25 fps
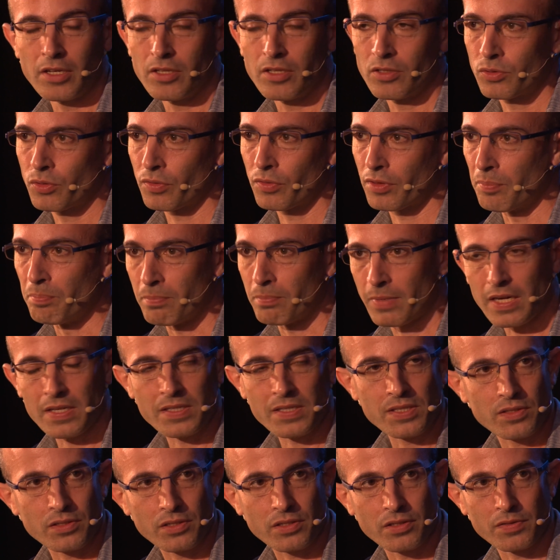into the
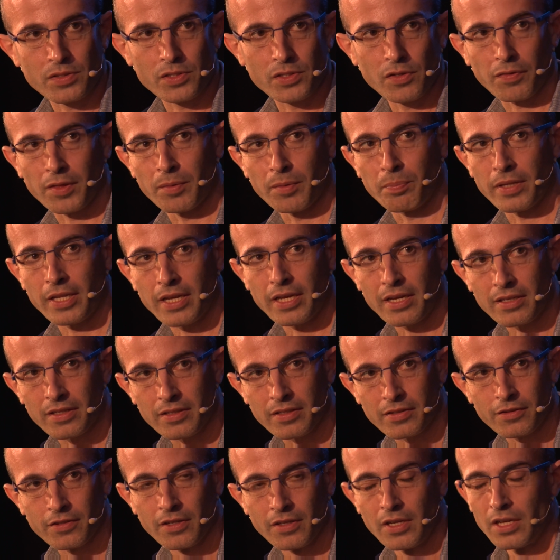masters of the
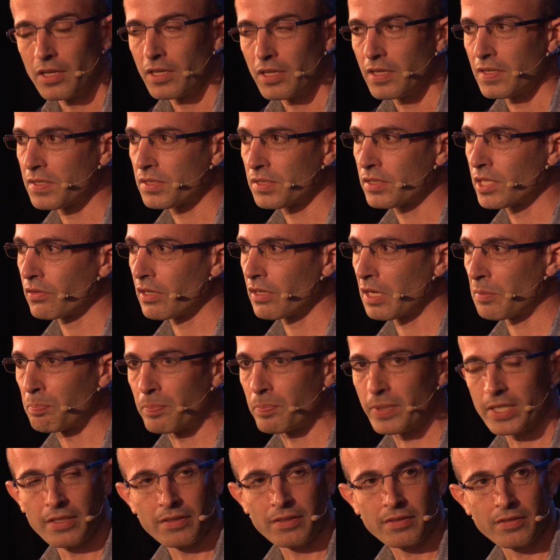planet is their
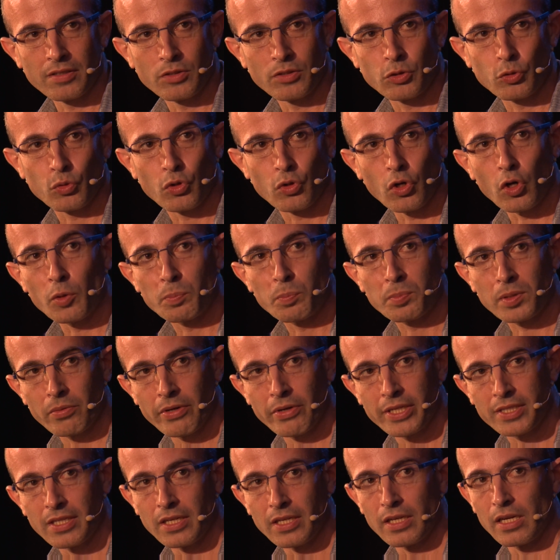ability to
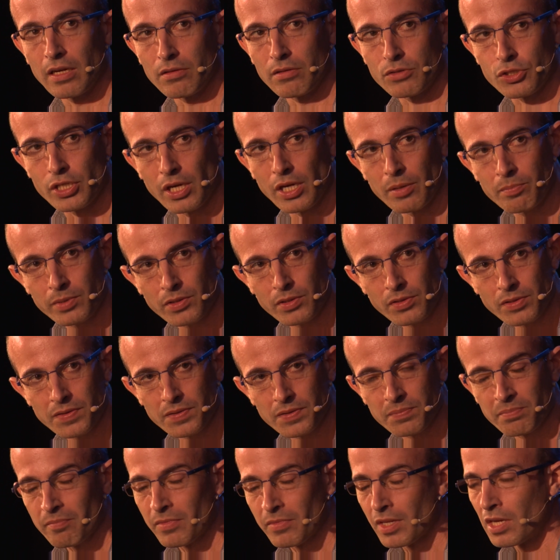cooperate in large
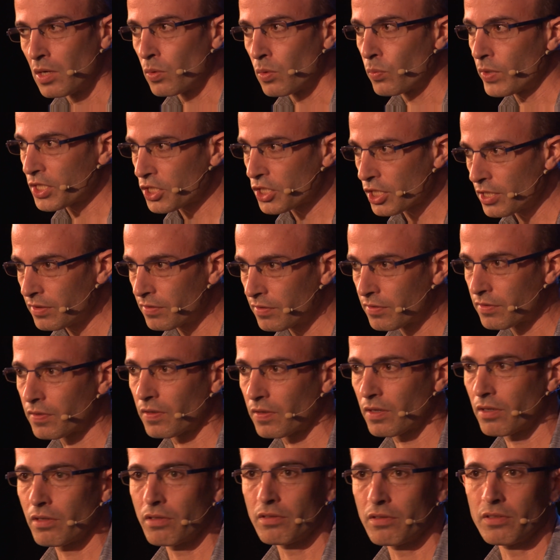numbers, which in
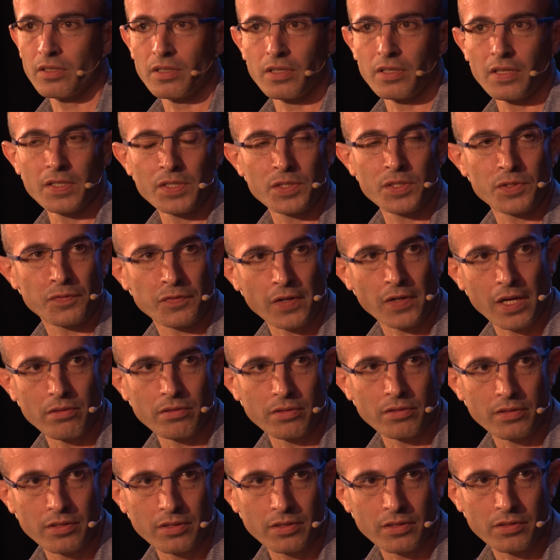turn is
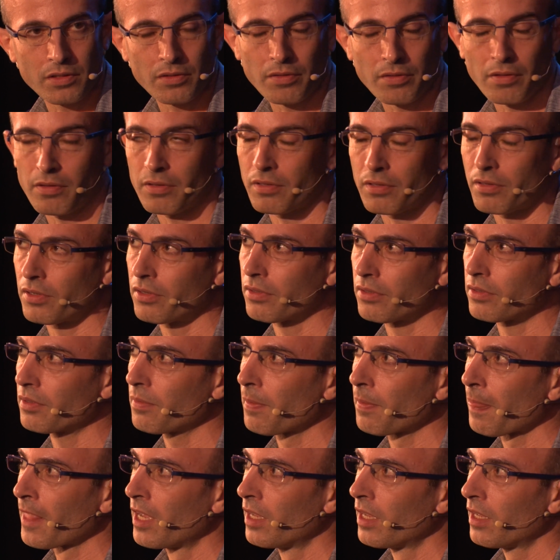founded on
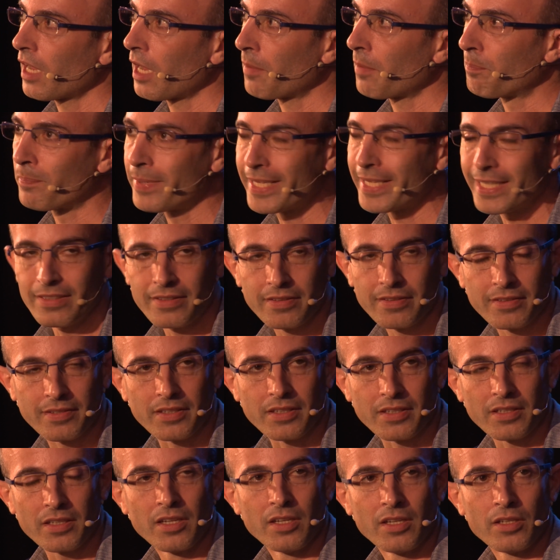their
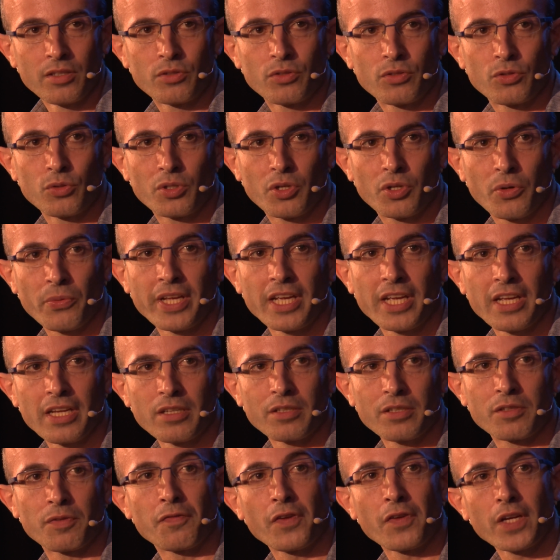ability to
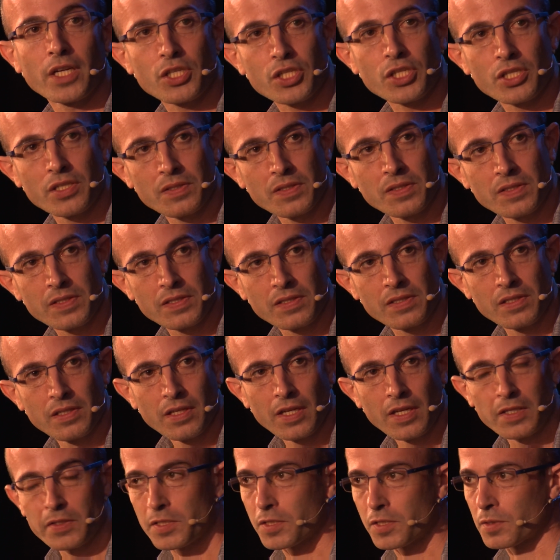create fictions
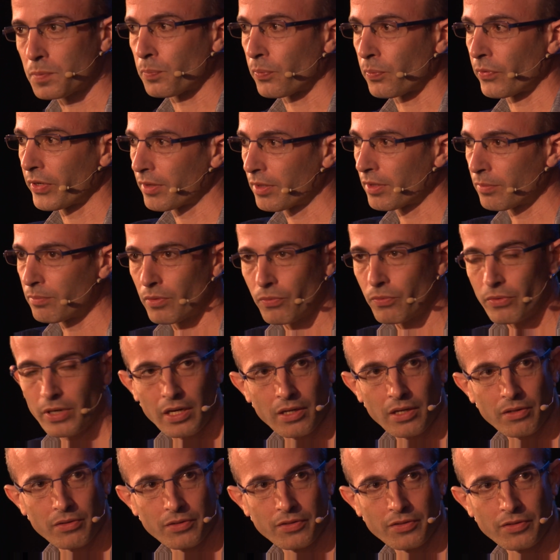and spread them
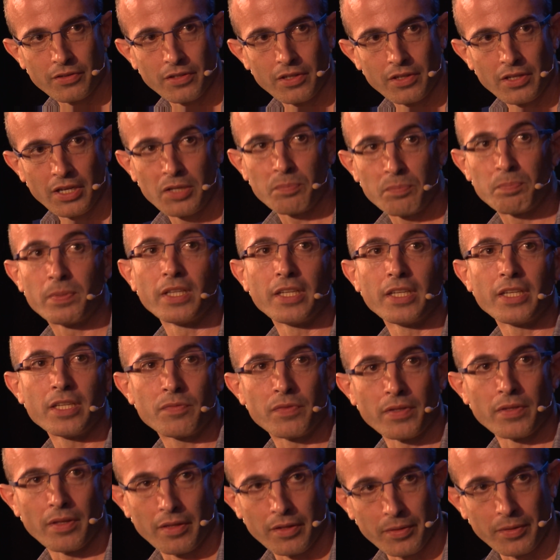around and
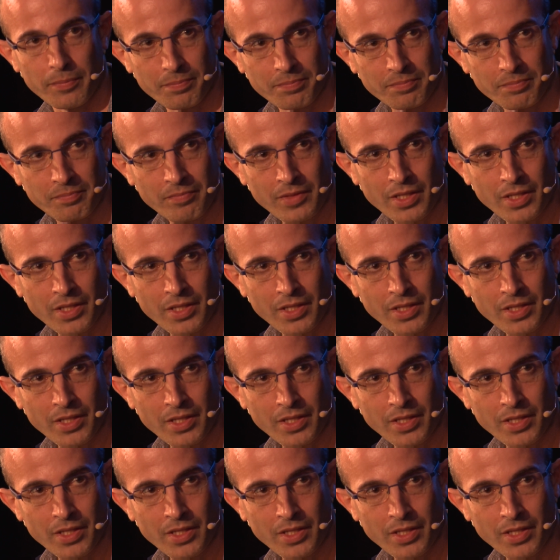believe in them.